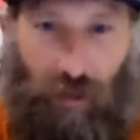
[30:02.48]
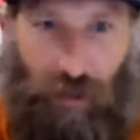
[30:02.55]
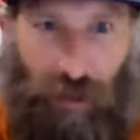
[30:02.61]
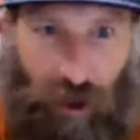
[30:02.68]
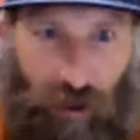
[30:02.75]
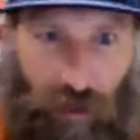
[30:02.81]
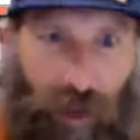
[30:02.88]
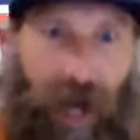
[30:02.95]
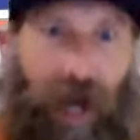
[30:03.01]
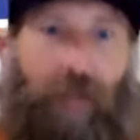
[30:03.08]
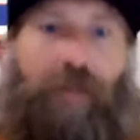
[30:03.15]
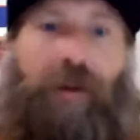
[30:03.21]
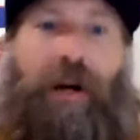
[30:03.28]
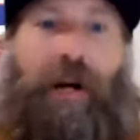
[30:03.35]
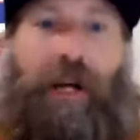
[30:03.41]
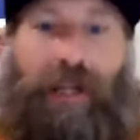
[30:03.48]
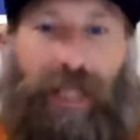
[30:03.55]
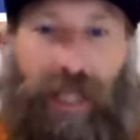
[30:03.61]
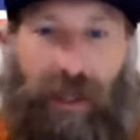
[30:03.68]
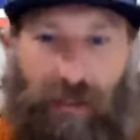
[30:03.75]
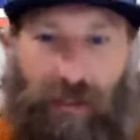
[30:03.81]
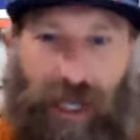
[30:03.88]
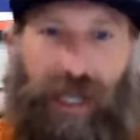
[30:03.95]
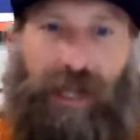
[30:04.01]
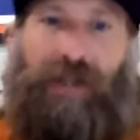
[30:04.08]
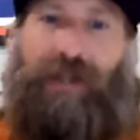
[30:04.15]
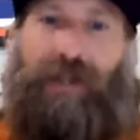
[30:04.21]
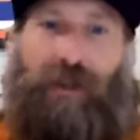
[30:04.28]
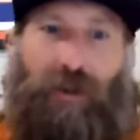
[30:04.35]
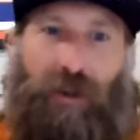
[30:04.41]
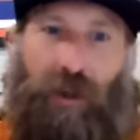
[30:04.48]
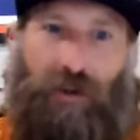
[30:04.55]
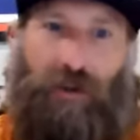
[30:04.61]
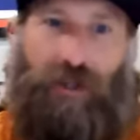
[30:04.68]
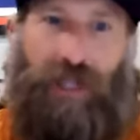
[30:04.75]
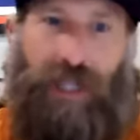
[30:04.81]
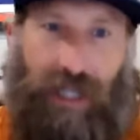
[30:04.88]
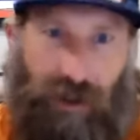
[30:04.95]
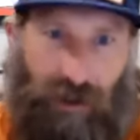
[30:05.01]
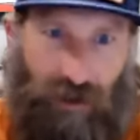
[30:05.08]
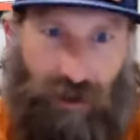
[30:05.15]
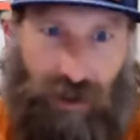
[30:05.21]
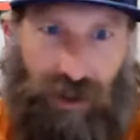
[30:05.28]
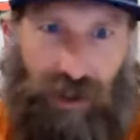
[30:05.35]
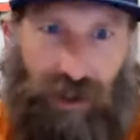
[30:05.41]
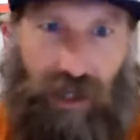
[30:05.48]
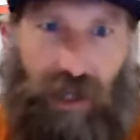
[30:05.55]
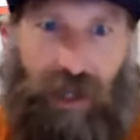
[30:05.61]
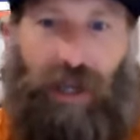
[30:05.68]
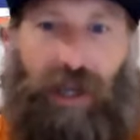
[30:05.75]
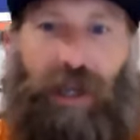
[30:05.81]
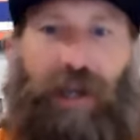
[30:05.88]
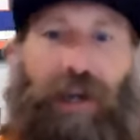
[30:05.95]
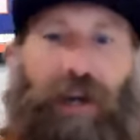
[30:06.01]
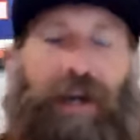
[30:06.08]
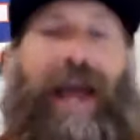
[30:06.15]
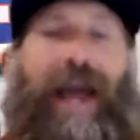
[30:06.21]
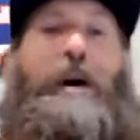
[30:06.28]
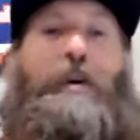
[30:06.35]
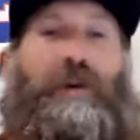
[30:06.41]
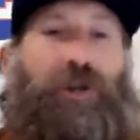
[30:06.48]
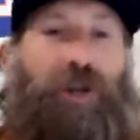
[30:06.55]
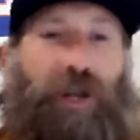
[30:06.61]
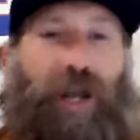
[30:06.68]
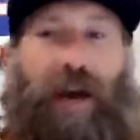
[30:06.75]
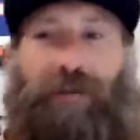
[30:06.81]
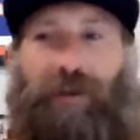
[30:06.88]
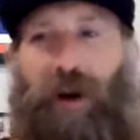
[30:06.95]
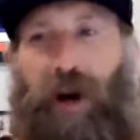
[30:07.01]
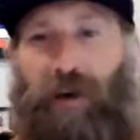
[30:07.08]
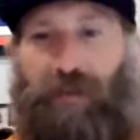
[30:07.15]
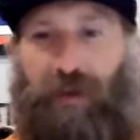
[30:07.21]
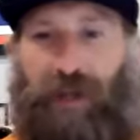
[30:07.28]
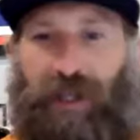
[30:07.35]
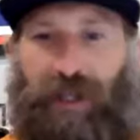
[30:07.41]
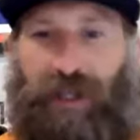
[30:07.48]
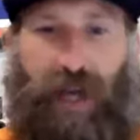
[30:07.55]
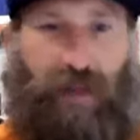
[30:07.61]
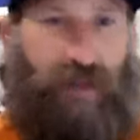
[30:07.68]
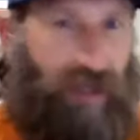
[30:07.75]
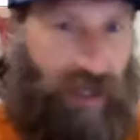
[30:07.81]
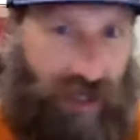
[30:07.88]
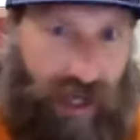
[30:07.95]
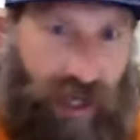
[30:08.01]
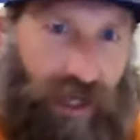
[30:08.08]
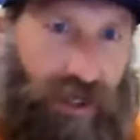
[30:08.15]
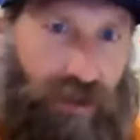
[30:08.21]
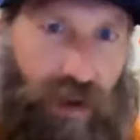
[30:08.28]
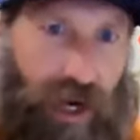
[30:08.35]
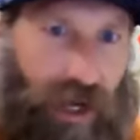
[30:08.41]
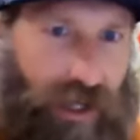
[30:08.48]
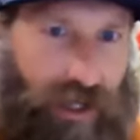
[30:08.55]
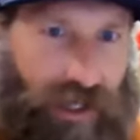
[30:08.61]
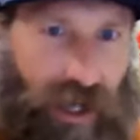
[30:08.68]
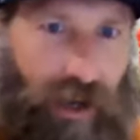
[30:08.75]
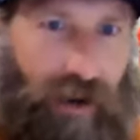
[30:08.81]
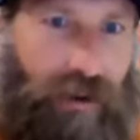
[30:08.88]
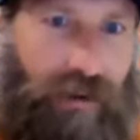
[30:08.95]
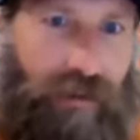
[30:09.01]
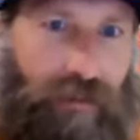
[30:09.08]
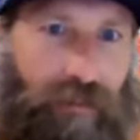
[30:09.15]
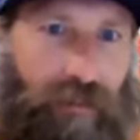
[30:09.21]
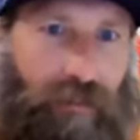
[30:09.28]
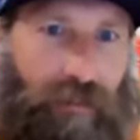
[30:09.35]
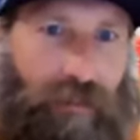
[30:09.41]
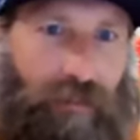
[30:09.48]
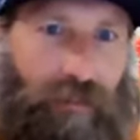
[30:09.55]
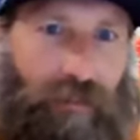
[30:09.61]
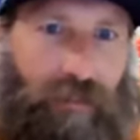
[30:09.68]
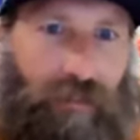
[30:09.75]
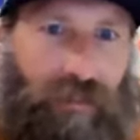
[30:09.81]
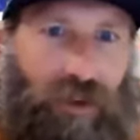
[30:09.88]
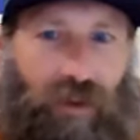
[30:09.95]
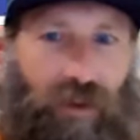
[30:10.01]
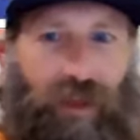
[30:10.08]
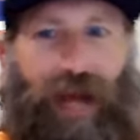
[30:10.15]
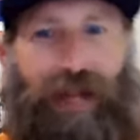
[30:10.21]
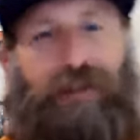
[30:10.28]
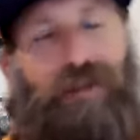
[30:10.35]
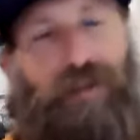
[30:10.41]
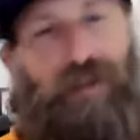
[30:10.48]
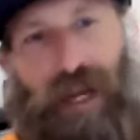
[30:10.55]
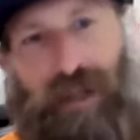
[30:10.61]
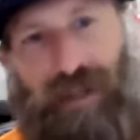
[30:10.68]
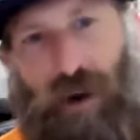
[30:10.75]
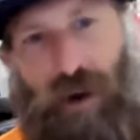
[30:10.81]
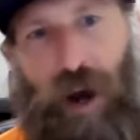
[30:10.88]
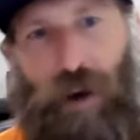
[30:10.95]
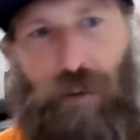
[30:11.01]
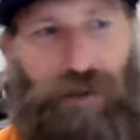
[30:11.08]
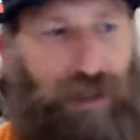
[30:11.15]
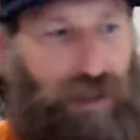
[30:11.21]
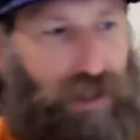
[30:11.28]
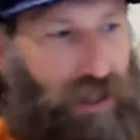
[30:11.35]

build pipeline, get meetings, and close deals now we should have confidence that this thing is ready to scale so that's that's how i was